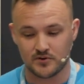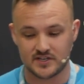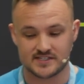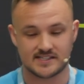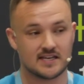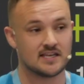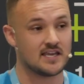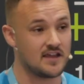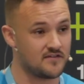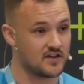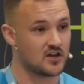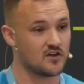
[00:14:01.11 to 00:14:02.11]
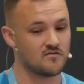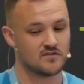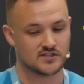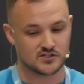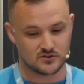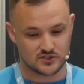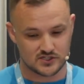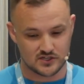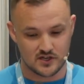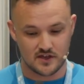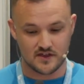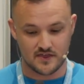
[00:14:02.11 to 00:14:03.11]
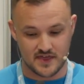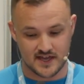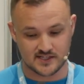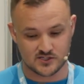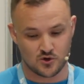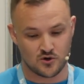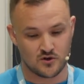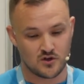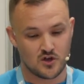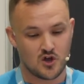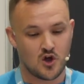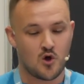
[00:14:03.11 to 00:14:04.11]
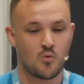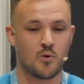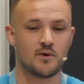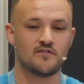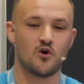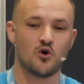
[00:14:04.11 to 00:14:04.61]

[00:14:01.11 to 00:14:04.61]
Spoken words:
but a significant result that they saw. What we've